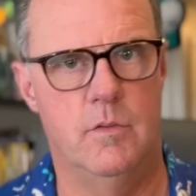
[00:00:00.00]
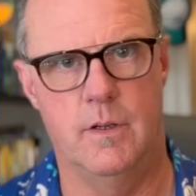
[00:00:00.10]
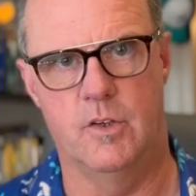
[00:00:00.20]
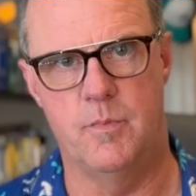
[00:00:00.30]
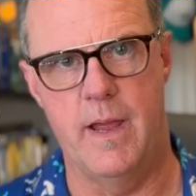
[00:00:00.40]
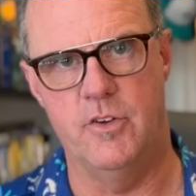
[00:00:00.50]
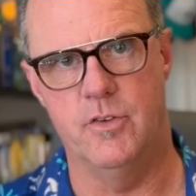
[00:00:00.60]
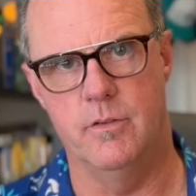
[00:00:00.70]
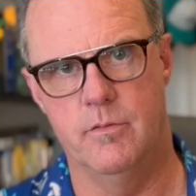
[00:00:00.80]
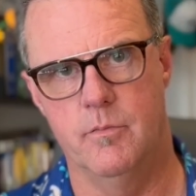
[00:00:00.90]

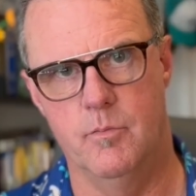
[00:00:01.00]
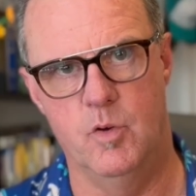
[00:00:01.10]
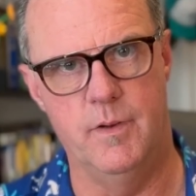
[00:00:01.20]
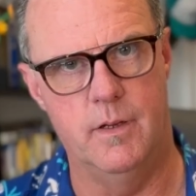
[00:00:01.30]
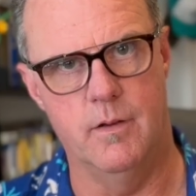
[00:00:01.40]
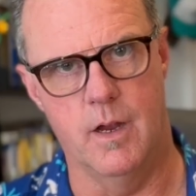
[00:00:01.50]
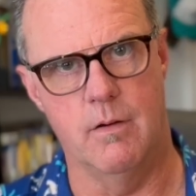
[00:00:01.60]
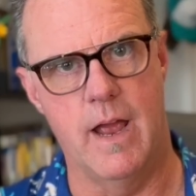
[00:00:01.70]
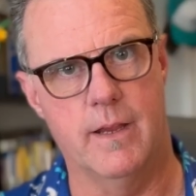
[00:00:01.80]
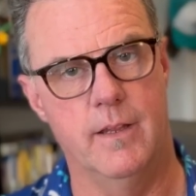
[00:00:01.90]
expansion, moving
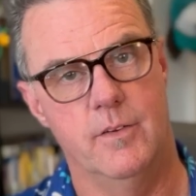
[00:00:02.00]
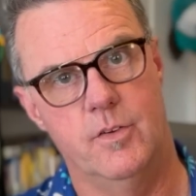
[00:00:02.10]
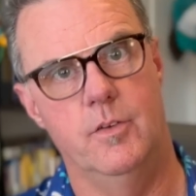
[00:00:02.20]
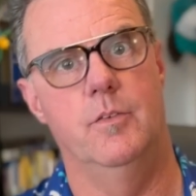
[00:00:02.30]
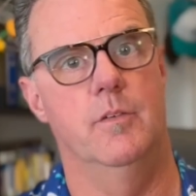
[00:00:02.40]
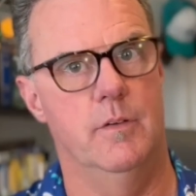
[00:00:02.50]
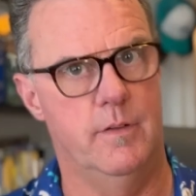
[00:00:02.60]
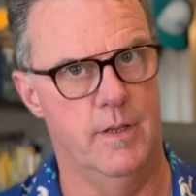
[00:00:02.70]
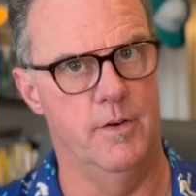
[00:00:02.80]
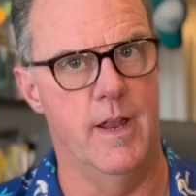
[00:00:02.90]
Iraq into
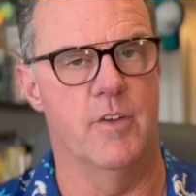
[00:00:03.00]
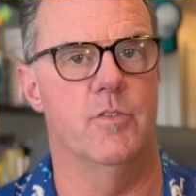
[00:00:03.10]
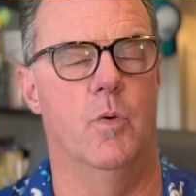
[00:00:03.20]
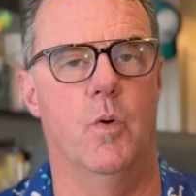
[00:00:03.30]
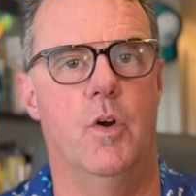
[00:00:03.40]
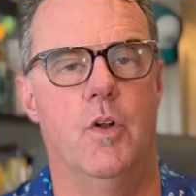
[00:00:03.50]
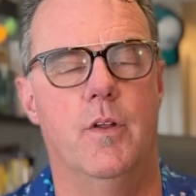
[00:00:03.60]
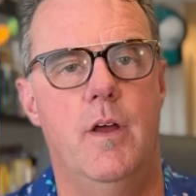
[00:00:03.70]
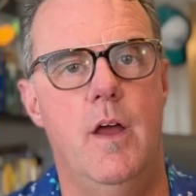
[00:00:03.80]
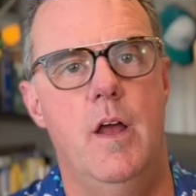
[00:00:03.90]
the international world.
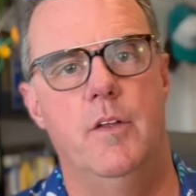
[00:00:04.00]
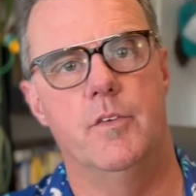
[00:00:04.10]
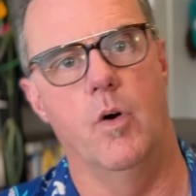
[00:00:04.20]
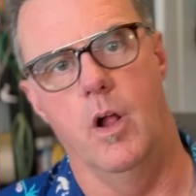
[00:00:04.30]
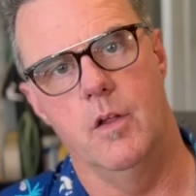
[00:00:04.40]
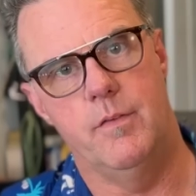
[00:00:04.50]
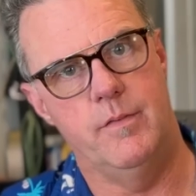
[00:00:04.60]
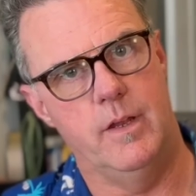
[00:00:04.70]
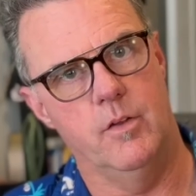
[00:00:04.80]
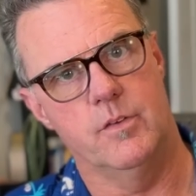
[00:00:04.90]
So all of the
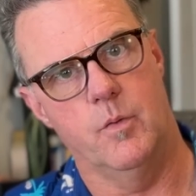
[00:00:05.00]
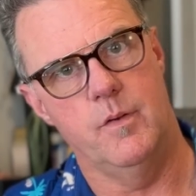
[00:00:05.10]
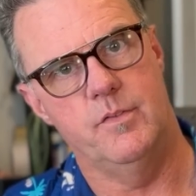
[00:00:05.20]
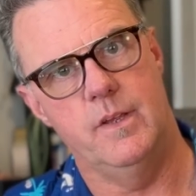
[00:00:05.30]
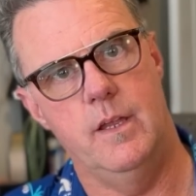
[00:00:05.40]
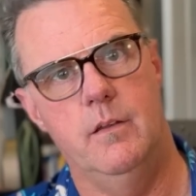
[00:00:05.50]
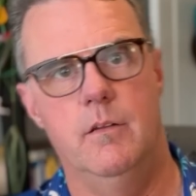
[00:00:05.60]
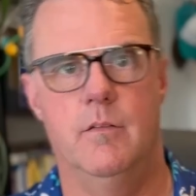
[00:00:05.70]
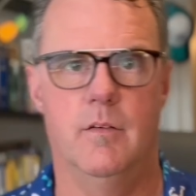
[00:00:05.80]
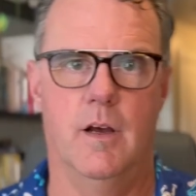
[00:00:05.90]
videos that we've seen,
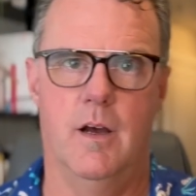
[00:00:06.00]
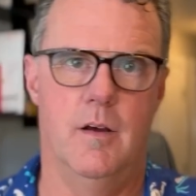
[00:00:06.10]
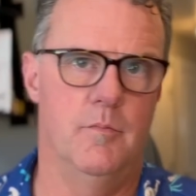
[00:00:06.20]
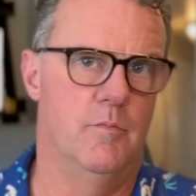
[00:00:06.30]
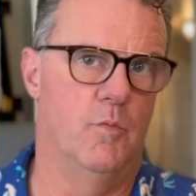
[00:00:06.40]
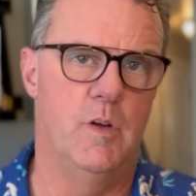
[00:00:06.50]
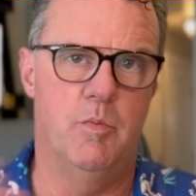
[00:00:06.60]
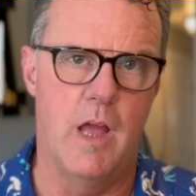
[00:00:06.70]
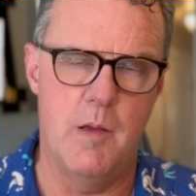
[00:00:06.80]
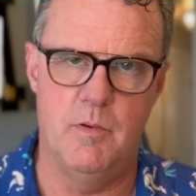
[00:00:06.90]

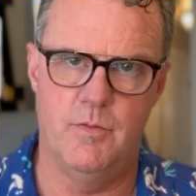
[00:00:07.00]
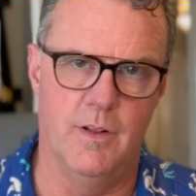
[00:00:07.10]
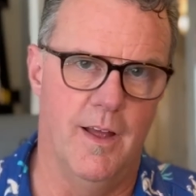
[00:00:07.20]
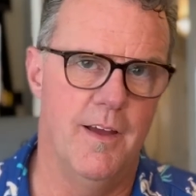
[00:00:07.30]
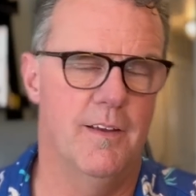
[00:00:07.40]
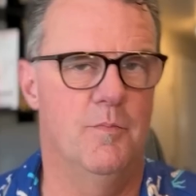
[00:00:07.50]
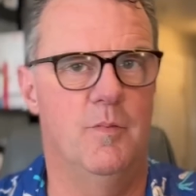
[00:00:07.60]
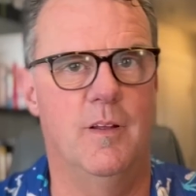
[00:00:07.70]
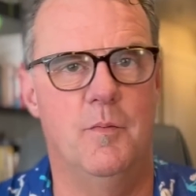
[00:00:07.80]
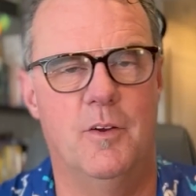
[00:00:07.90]
replay them if you'd like,
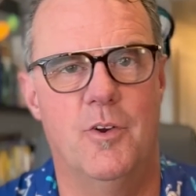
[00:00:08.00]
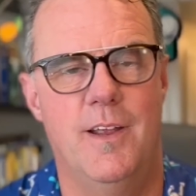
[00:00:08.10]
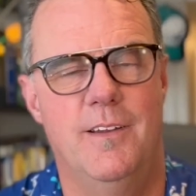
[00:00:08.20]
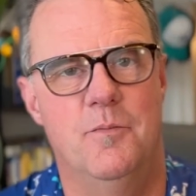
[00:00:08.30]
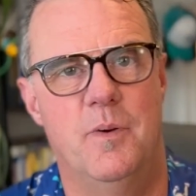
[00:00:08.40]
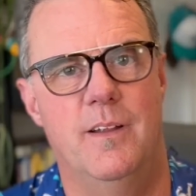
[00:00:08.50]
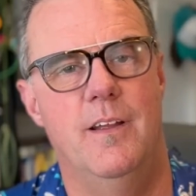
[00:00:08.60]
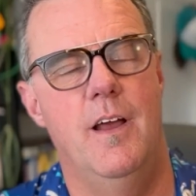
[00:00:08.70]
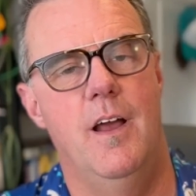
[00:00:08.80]
that'd be great. But